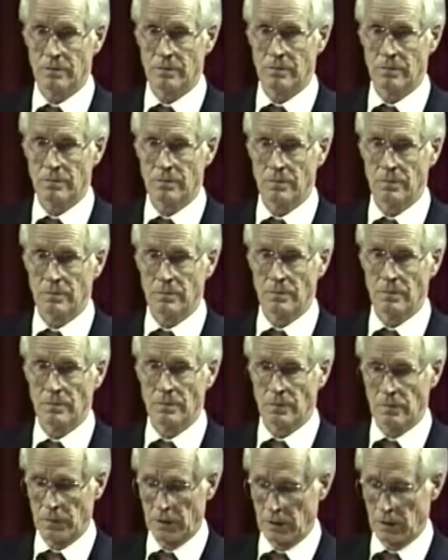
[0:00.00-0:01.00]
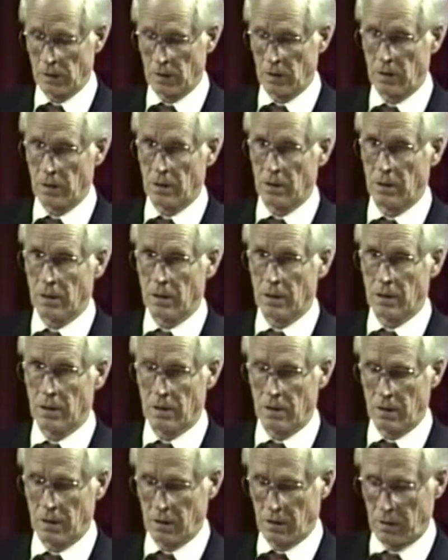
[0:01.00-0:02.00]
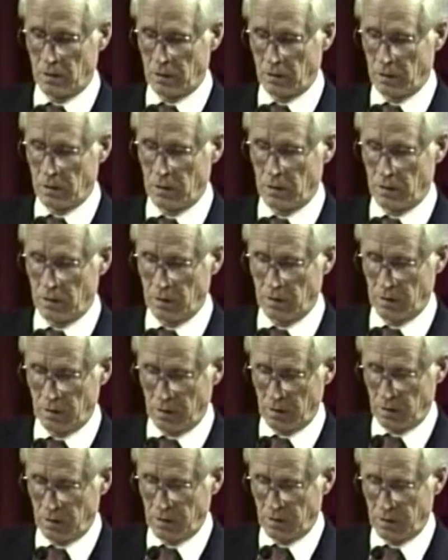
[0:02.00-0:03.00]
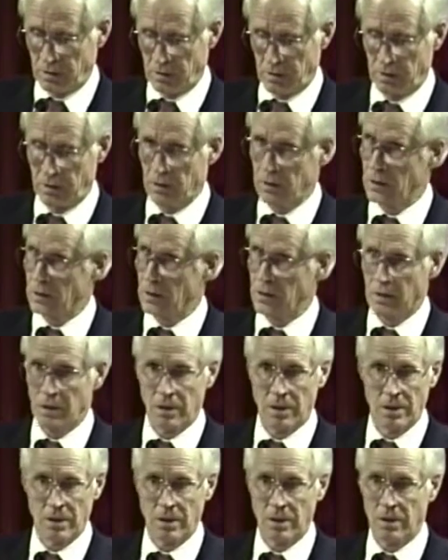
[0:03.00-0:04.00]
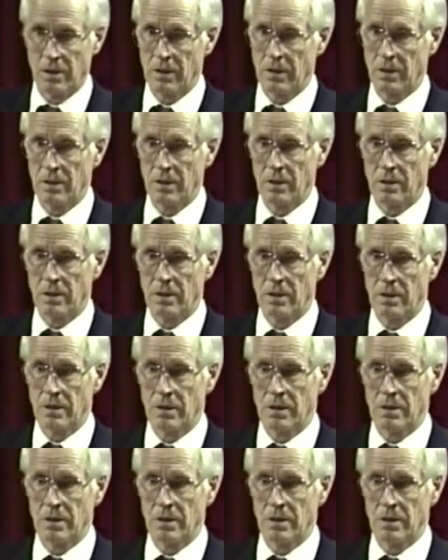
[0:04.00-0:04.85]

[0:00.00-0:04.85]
No one is speaking in this clip.